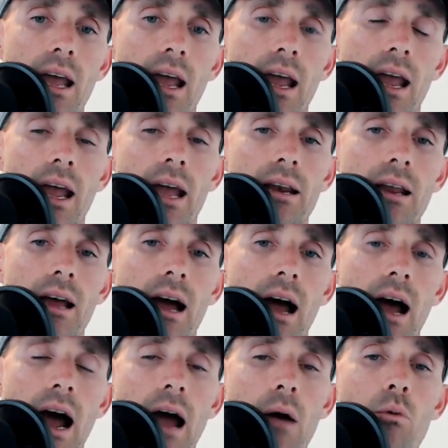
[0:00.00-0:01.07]
And
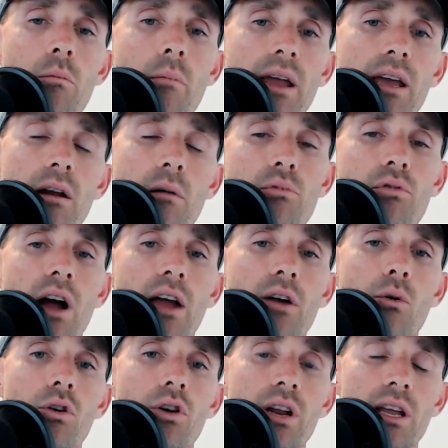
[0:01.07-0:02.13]
I would make it a
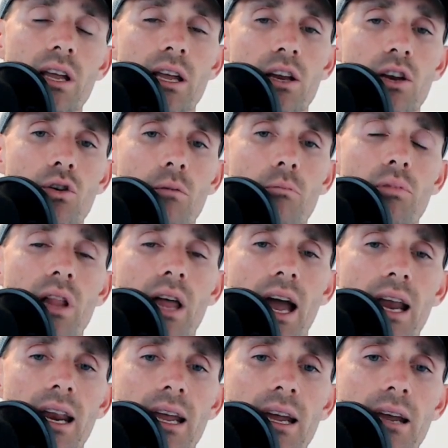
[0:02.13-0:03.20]
priority in your
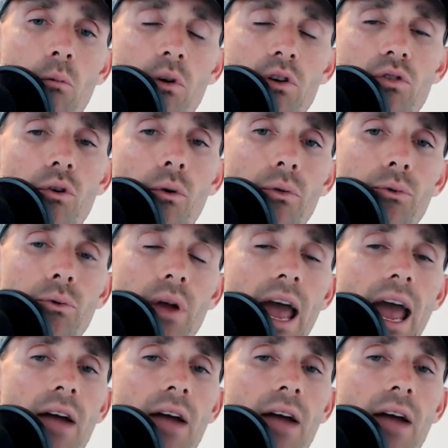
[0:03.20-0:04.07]
planning when you go through